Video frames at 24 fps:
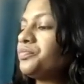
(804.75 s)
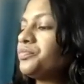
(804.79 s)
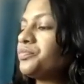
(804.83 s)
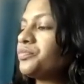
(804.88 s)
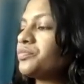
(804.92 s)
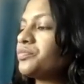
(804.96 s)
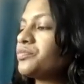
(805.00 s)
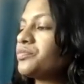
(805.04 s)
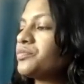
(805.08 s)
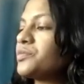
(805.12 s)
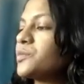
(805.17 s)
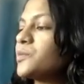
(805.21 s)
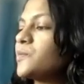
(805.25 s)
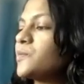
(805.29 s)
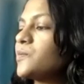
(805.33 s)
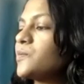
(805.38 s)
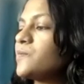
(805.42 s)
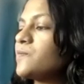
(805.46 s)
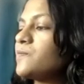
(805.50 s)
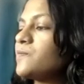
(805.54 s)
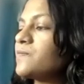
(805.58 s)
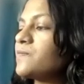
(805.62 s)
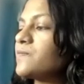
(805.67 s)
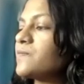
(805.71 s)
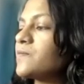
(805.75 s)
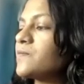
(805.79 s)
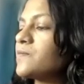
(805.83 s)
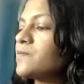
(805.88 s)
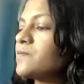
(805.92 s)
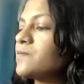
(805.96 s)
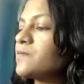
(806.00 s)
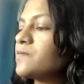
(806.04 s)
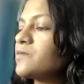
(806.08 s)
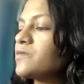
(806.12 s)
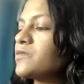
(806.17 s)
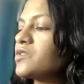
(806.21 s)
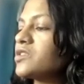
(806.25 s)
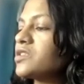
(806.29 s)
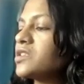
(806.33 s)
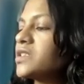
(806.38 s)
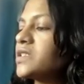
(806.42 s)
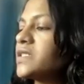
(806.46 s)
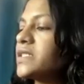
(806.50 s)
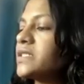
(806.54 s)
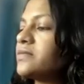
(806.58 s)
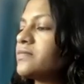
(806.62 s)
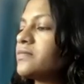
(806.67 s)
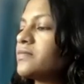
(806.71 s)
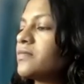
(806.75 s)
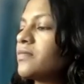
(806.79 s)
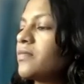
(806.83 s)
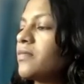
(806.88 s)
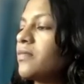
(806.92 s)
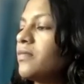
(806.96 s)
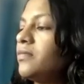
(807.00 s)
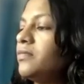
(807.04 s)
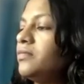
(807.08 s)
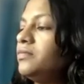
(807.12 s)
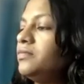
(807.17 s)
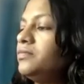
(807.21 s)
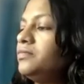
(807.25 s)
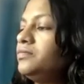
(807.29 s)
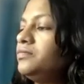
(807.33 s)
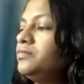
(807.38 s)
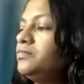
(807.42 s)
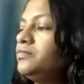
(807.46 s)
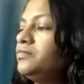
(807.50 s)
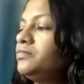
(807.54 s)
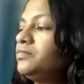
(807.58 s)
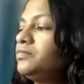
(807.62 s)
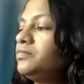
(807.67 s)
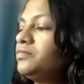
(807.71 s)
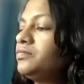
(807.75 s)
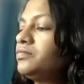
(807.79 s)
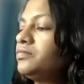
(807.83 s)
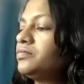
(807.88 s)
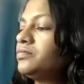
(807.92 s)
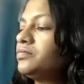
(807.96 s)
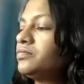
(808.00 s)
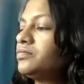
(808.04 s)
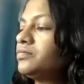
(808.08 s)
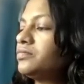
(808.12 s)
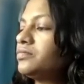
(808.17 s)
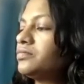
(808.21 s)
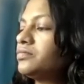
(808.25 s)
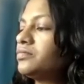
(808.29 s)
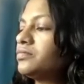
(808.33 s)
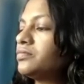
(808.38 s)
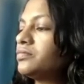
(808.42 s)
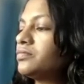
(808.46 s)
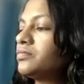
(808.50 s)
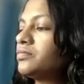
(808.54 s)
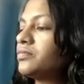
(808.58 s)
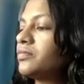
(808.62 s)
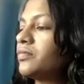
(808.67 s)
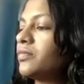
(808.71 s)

(no one is talking)